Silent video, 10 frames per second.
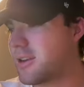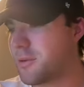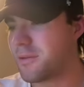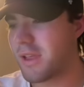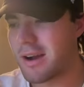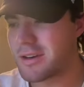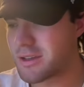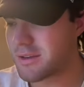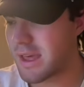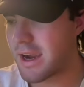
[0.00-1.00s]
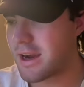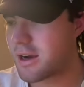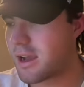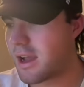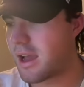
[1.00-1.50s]
No slouches
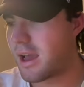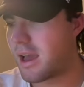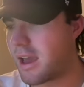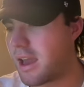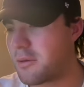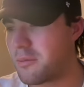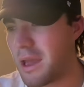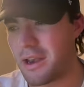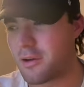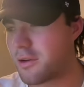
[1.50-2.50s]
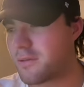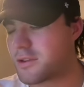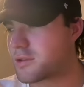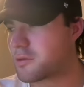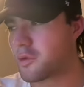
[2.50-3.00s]
there. And Bettendorf
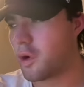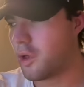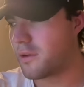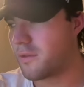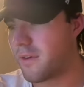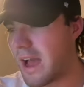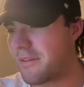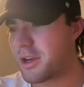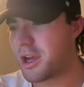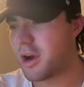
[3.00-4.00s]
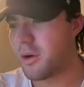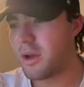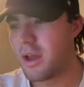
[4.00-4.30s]
just rolling 5-0.